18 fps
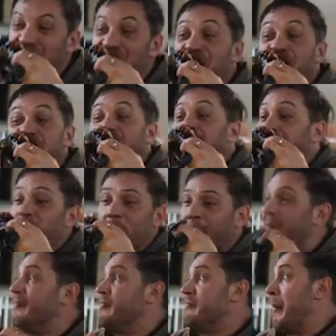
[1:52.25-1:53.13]
been
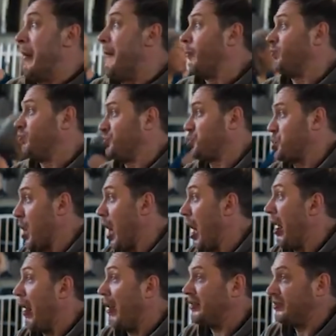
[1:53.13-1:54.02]
that much
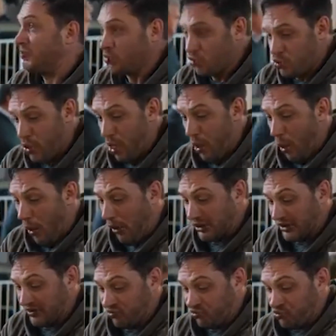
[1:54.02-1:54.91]
different
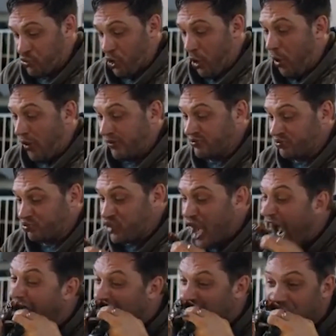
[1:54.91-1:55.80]
in Trank's
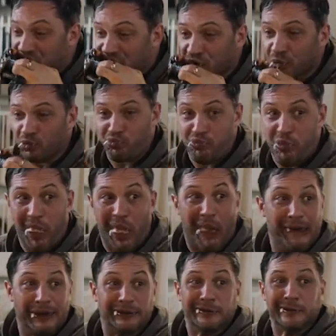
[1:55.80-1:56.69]
Venom movie, but
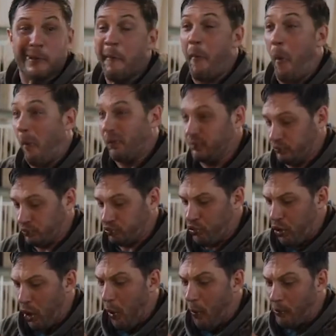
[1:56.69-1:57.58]
still would have been
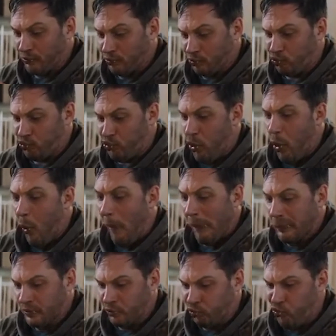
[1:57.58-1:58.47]
interesting to see
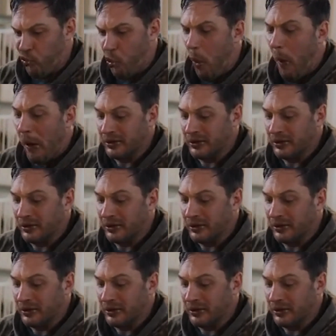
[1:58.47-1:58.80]
nonetheless.